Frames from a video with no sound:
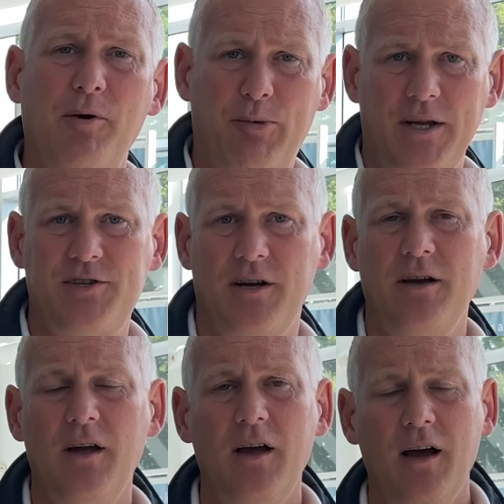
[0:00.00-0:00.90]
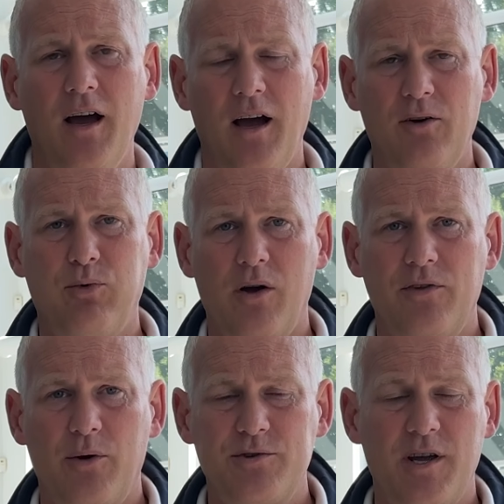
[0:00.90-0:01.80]
picture of what
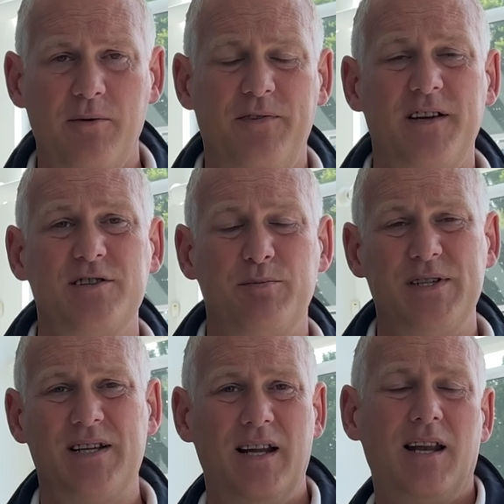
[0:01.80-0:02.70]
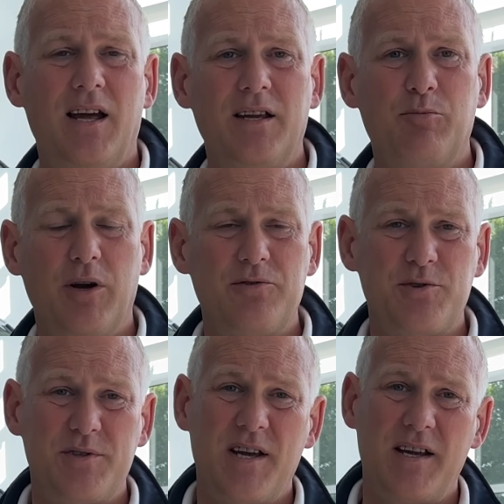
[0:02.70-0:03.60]
those figures are particularly like. But
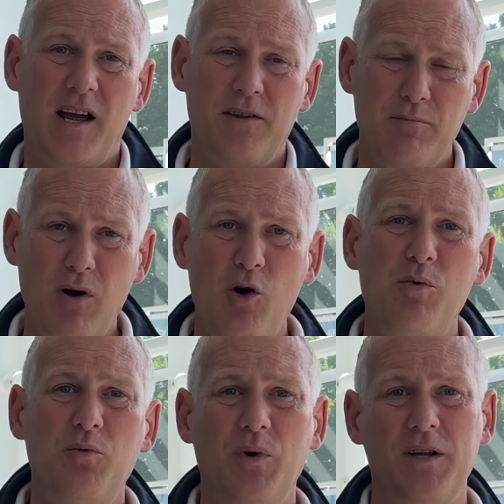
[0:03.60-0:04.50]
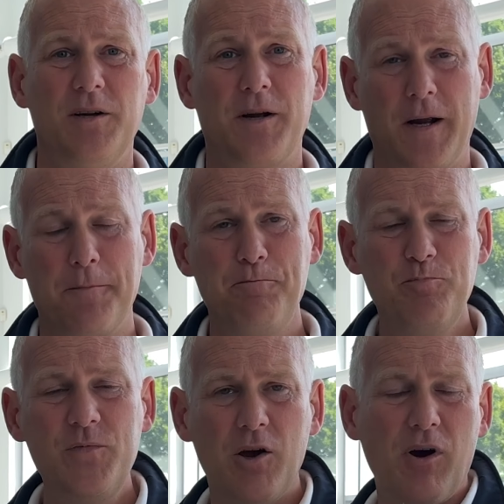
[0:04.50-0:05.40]
obviously say at the moment we're looking
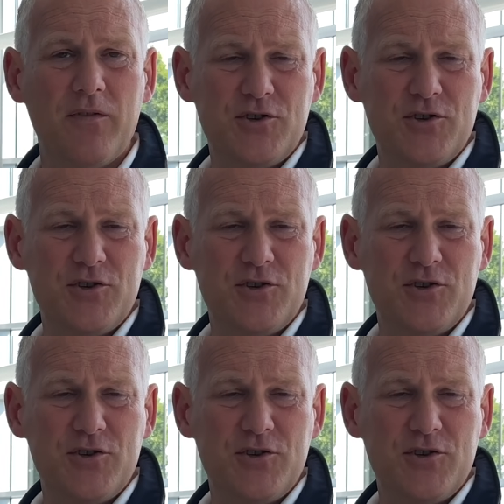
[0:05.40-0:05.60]
around the